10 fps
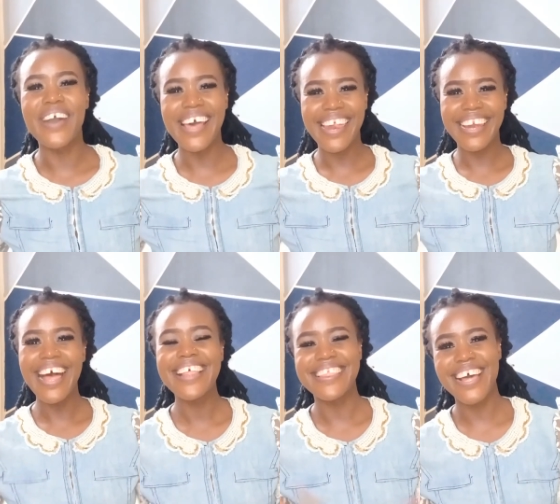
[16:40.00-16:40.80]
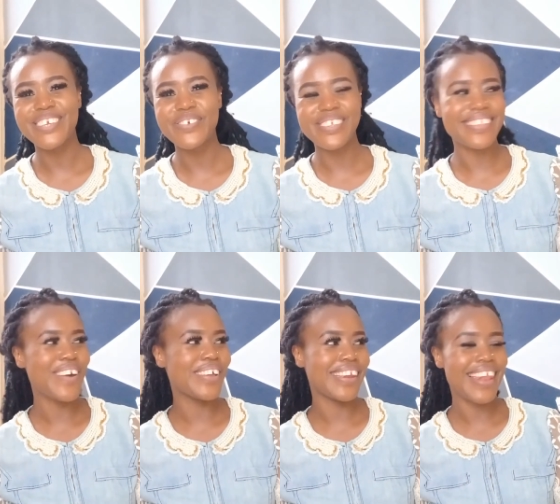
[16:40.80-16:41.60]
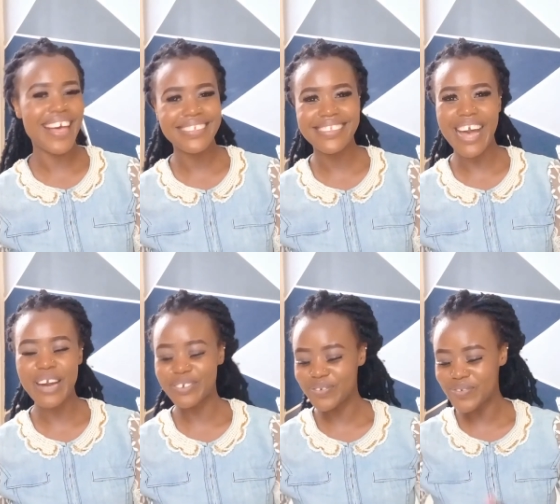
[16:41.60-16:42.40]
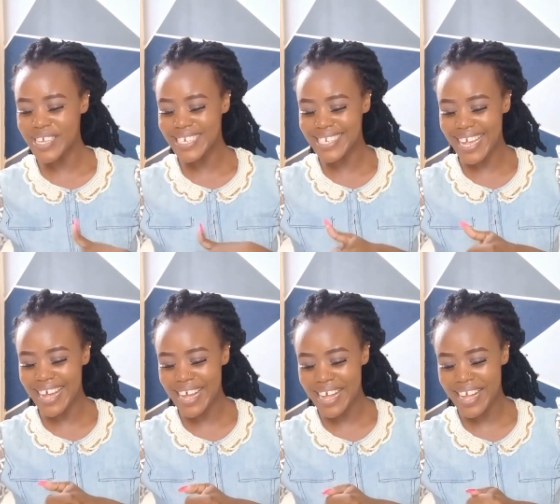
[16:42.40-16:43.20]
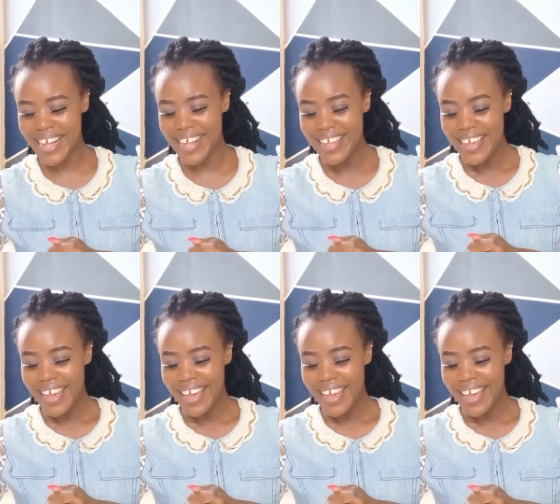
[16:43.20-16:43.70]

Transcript: well that was our last outfit uh,